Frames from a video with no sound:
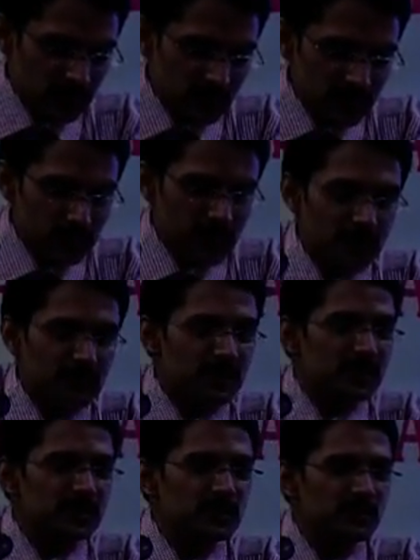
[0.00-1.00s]
month back, we
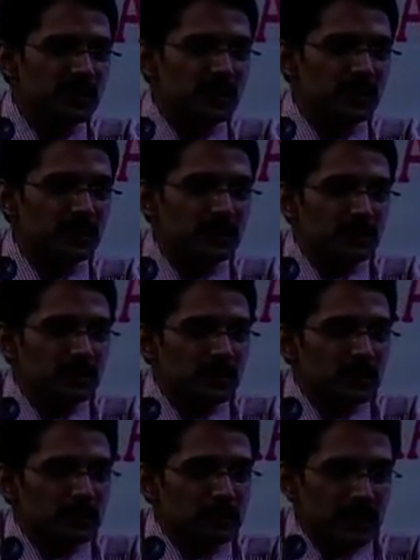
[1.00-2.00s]
received a
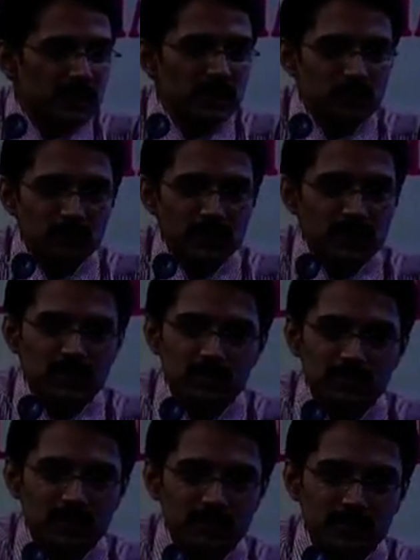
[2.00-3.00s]
patent application
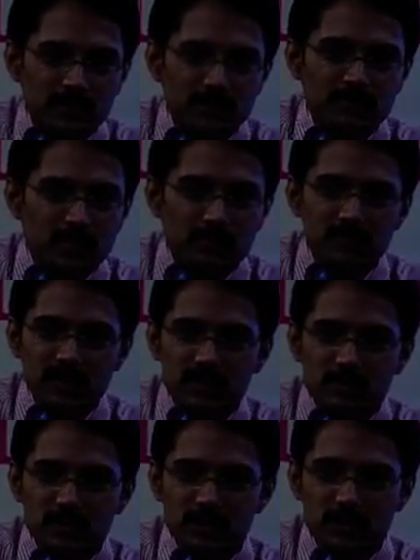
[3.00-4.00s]
from
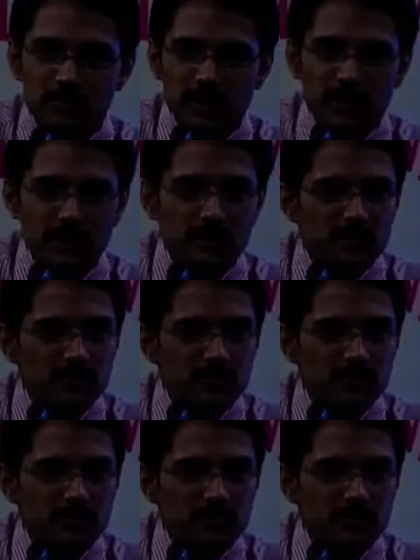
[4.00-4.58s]
Mitsubishi Japan.